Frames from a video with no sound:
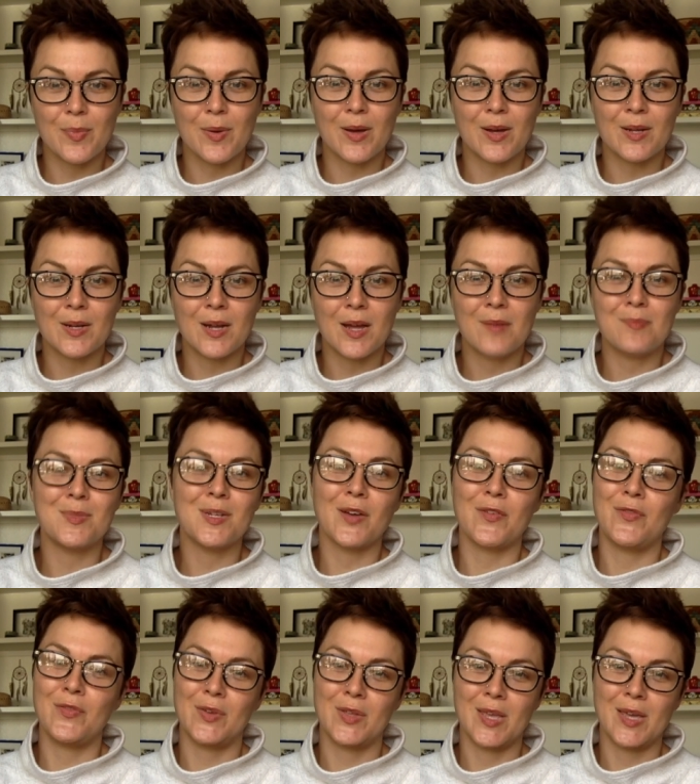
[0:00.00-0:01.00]
but I'm
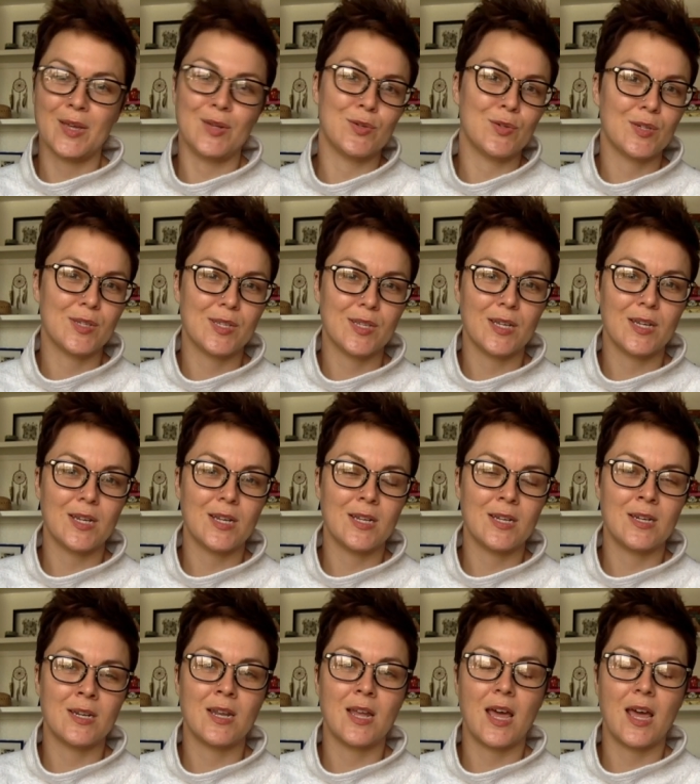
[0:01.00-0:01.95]
definitely interested in,